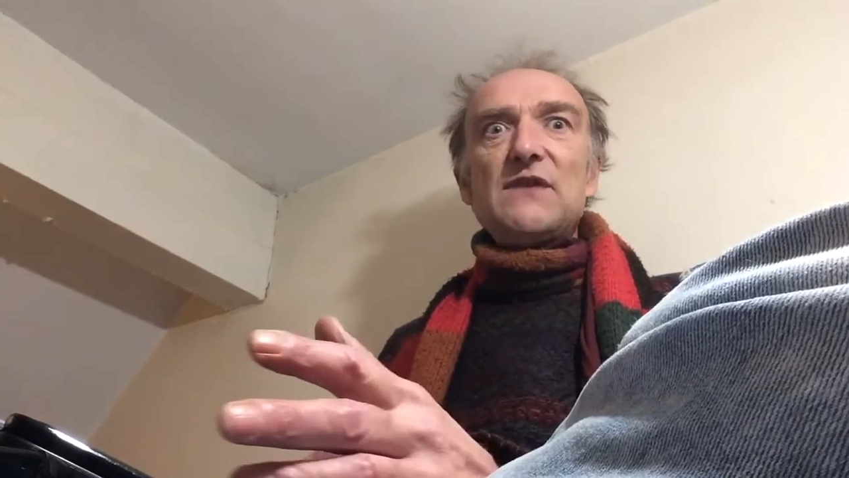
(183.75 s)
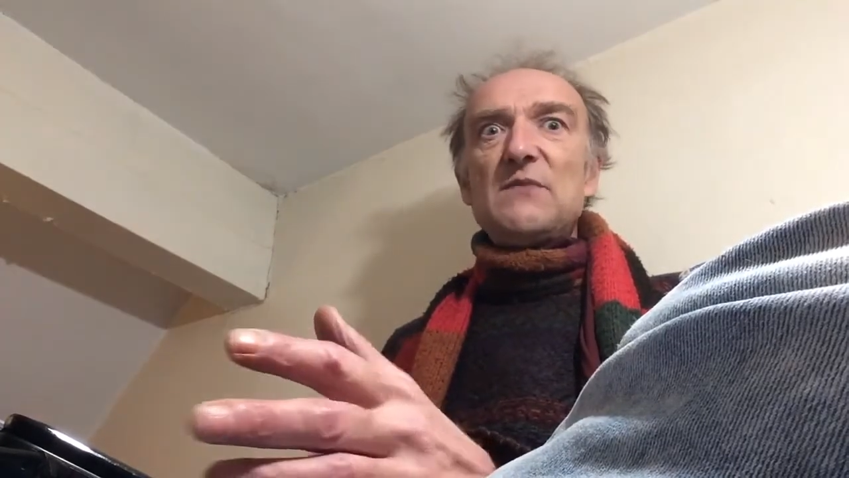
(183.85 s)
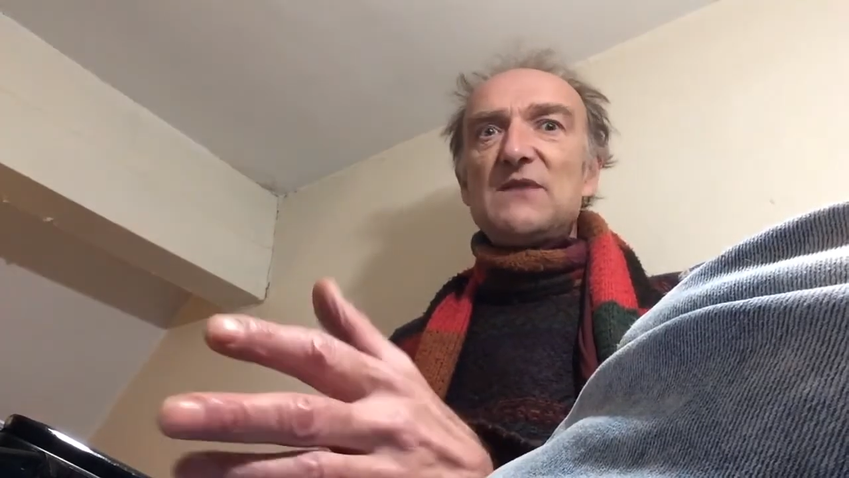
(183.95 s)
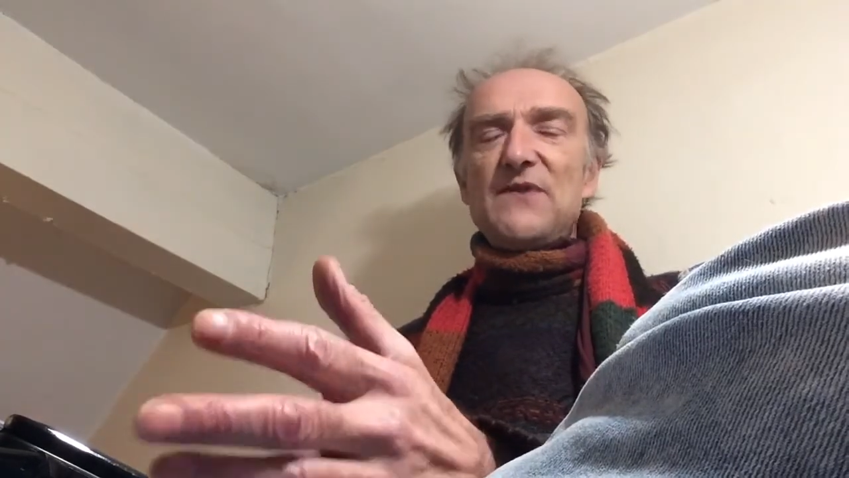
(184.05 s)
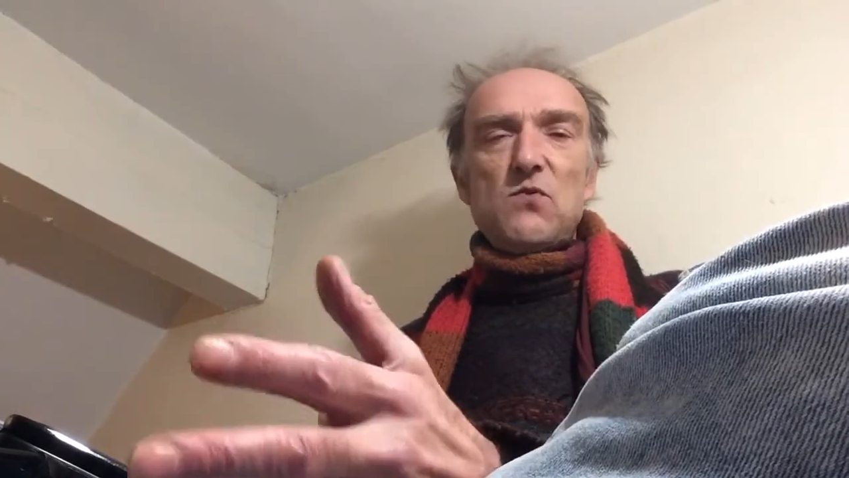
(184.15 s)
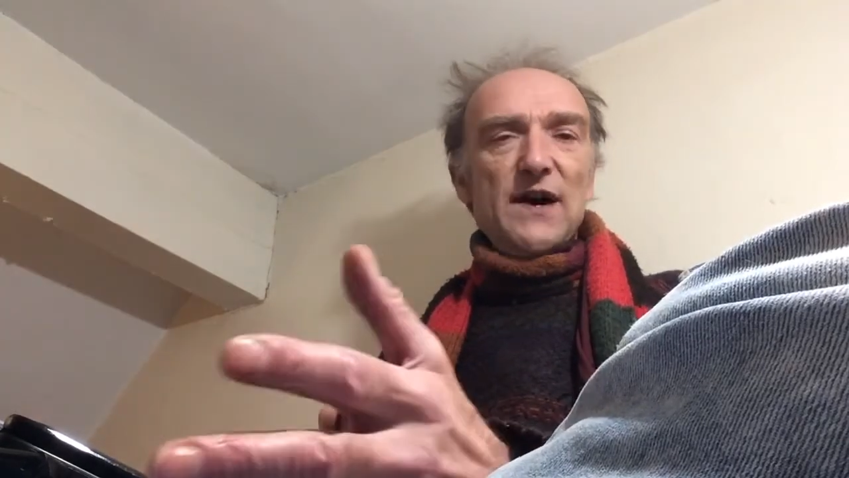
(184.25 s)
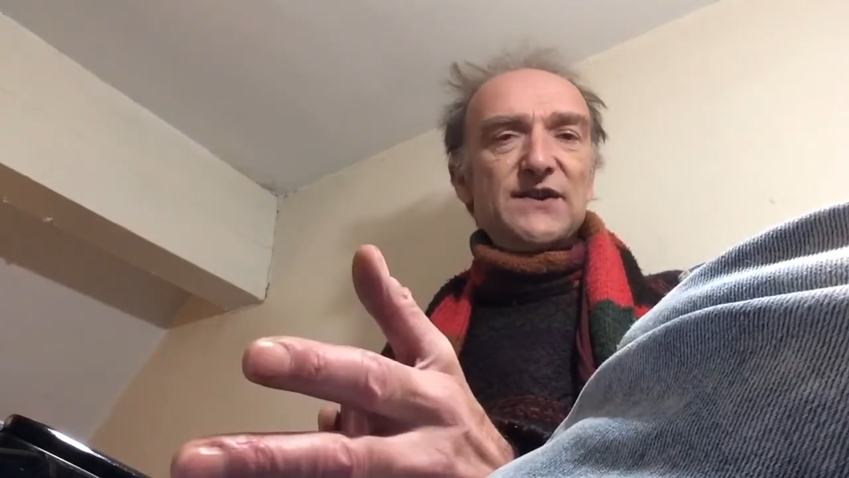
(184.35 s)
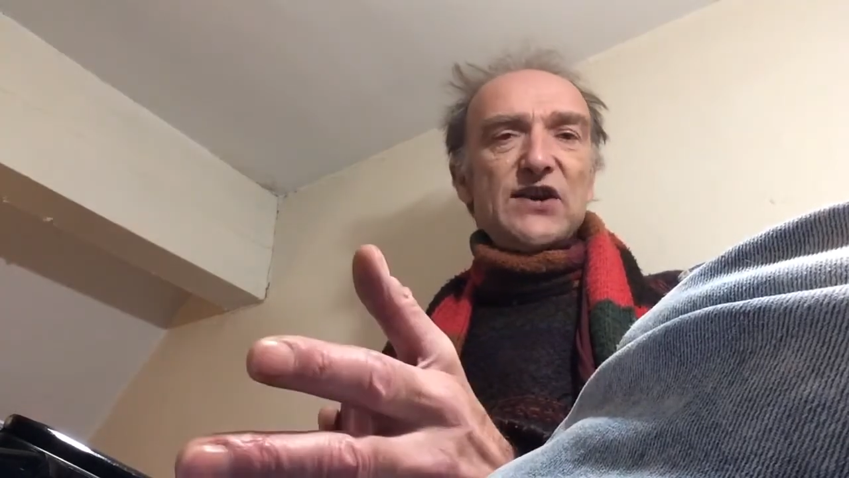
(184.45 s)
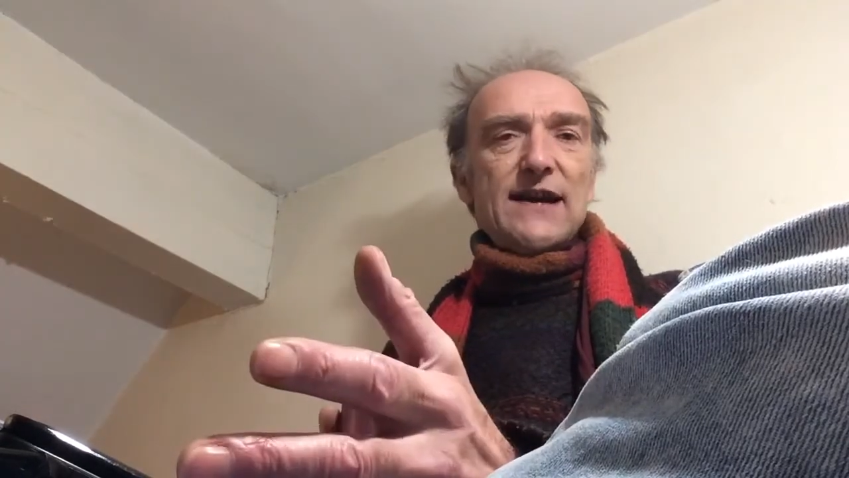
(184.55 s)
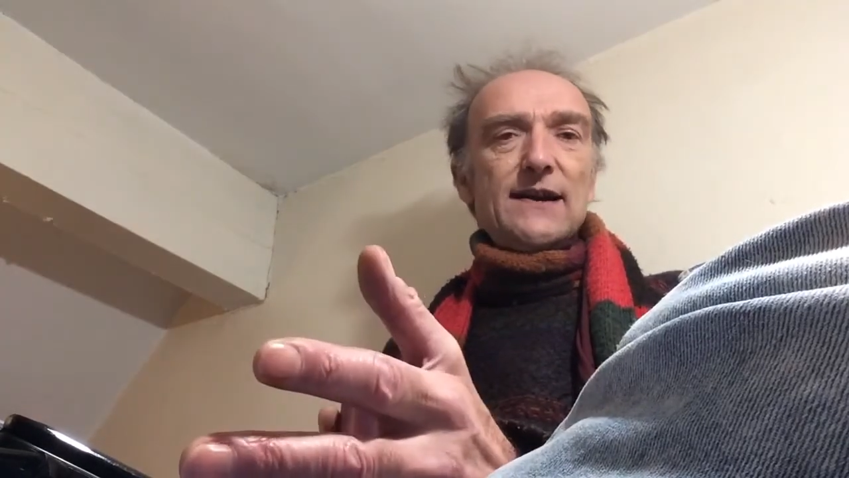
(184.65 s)
There must be
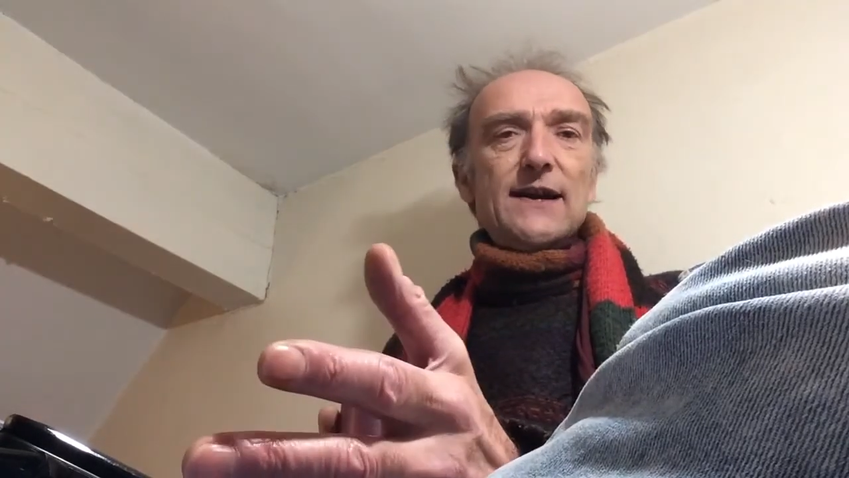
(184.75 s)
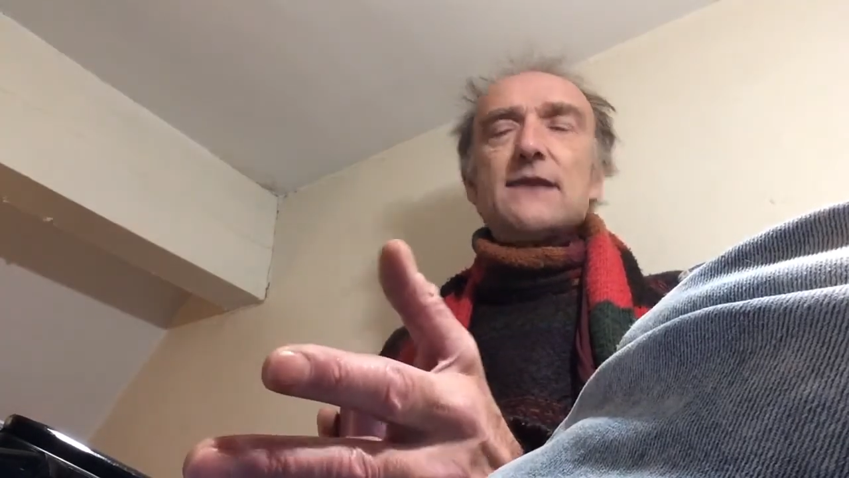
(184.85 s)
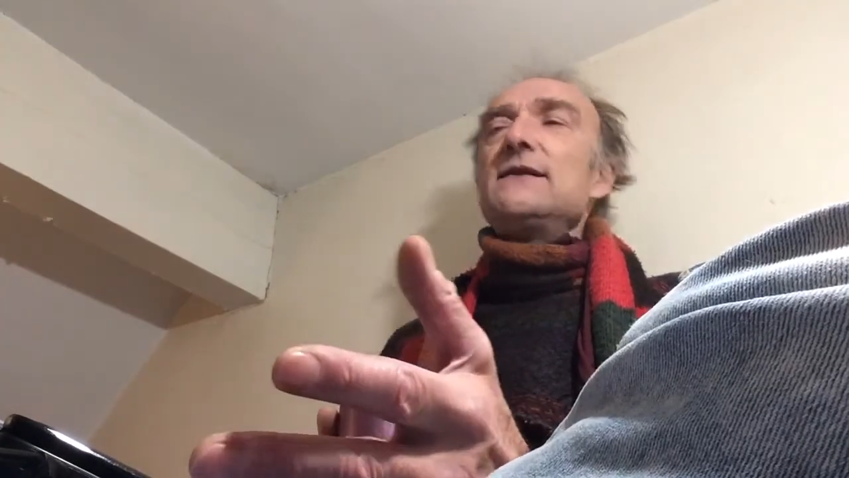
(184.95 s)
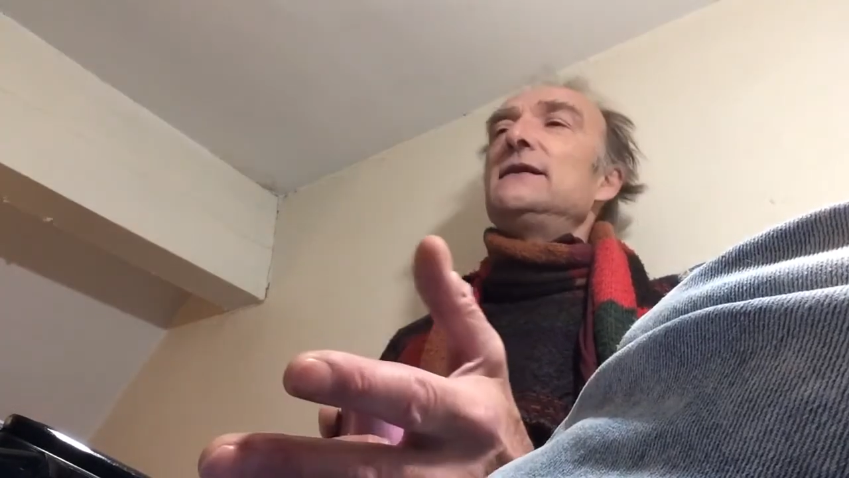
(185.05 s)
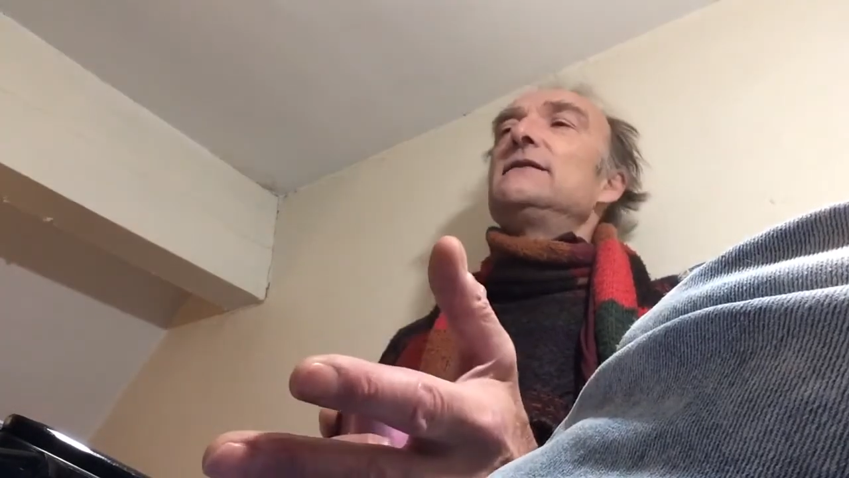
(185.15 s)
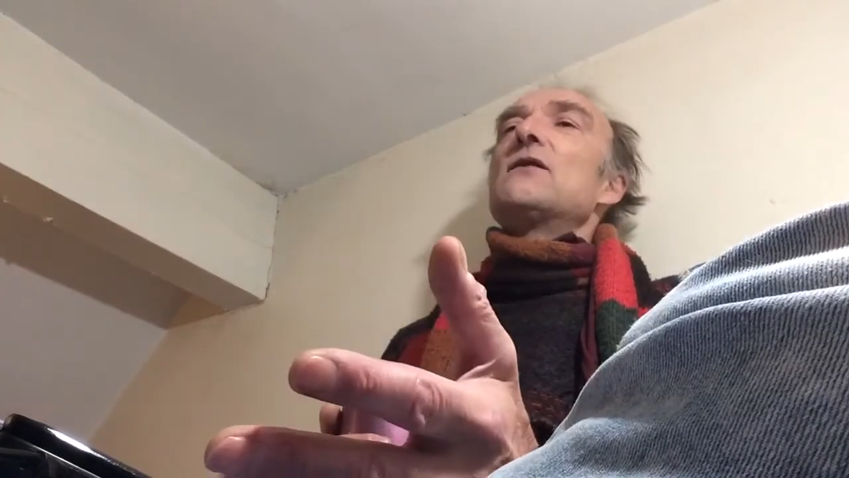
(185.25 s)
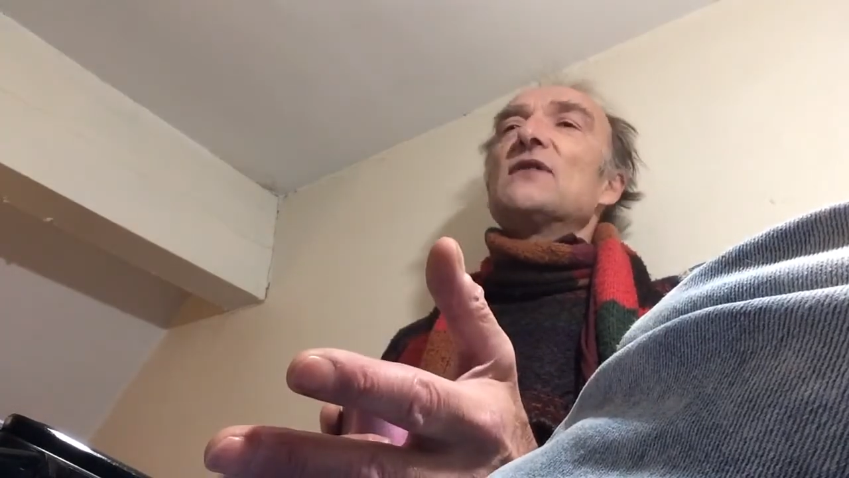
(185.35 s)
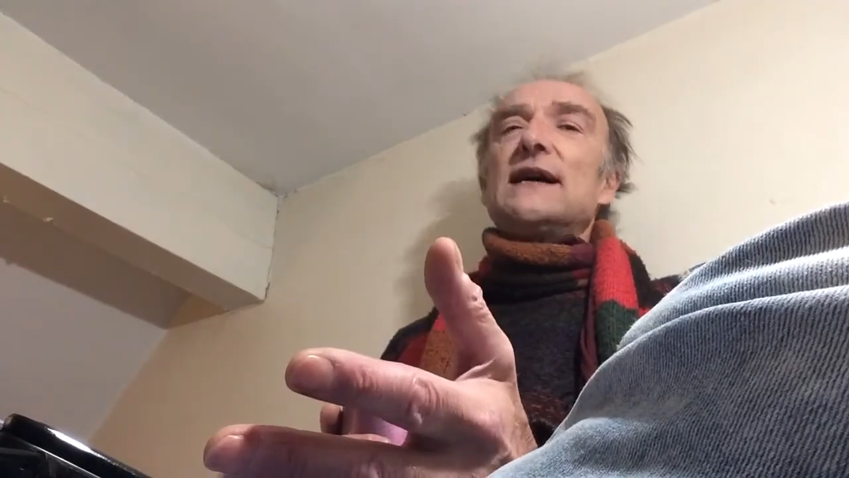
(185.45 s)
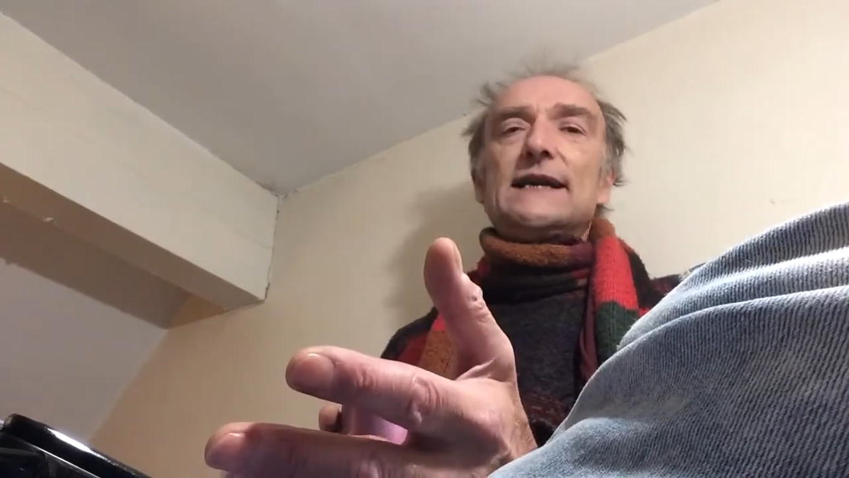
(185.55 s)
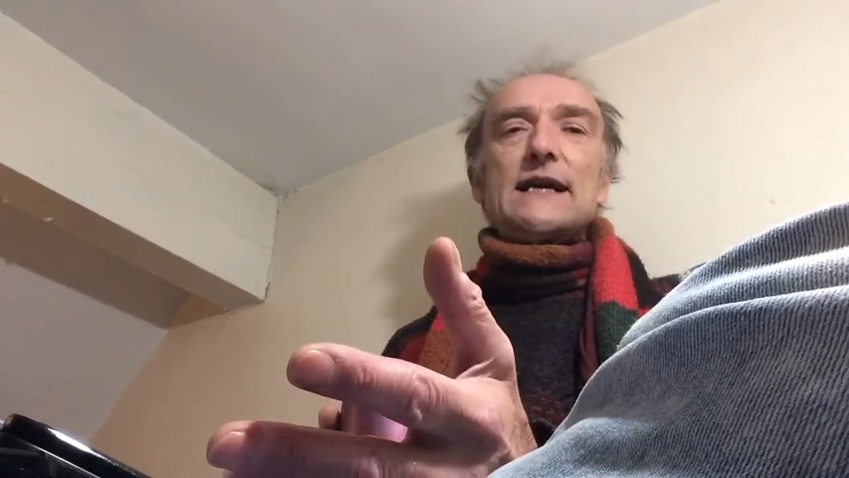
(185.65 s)
one channel there that you
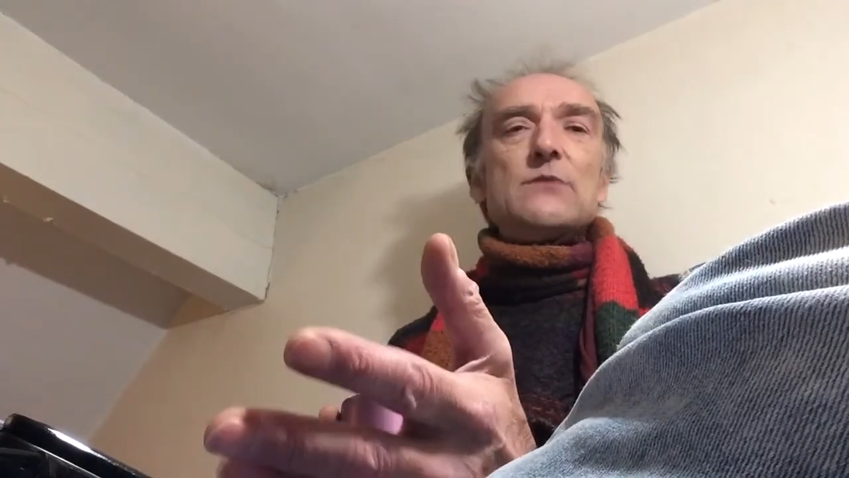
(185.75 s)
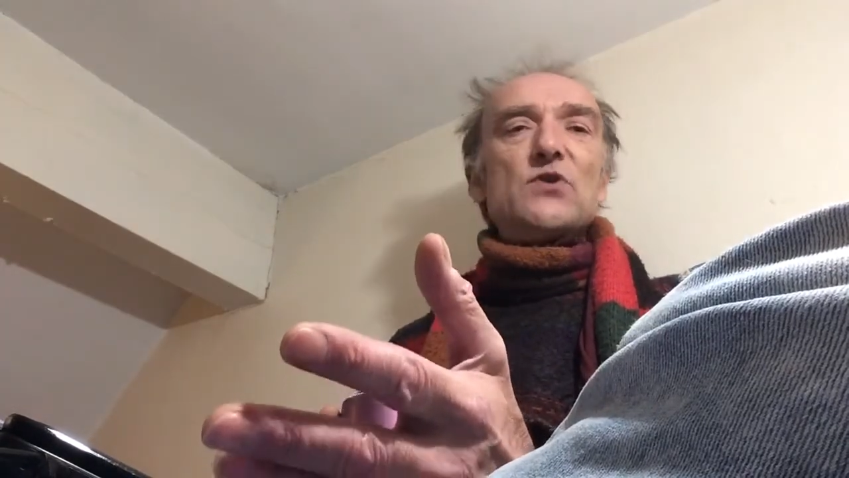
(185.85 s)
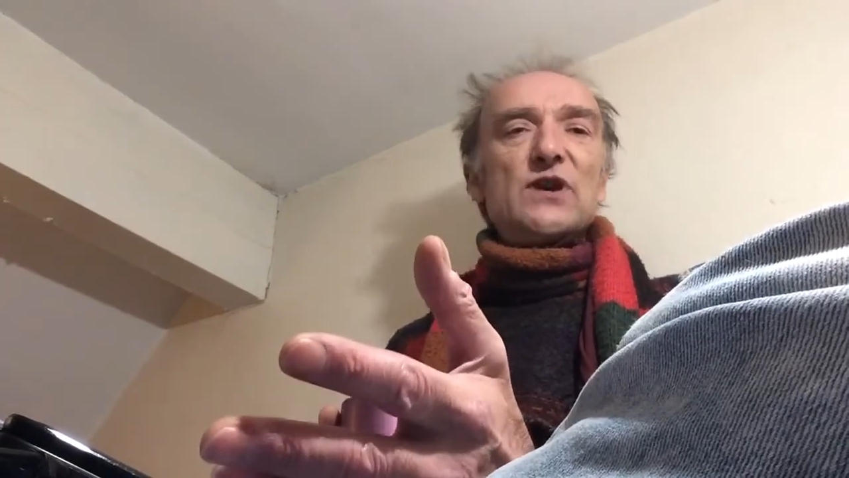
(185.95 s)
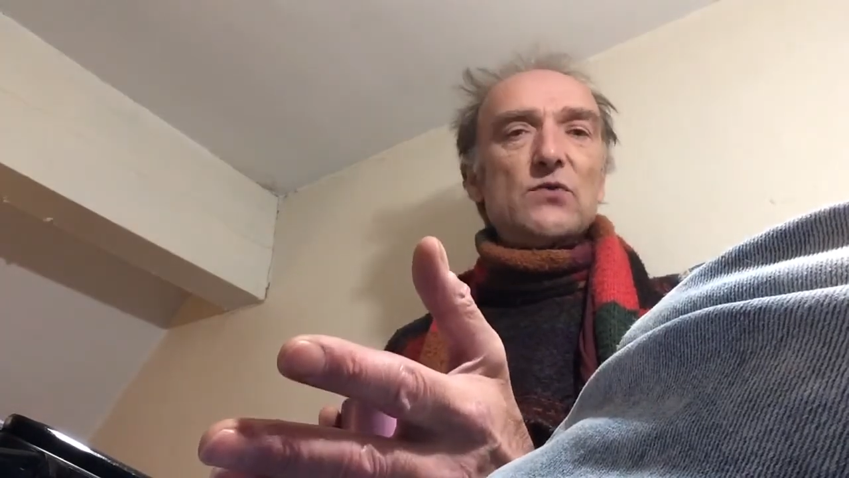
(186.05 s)
don't like anymore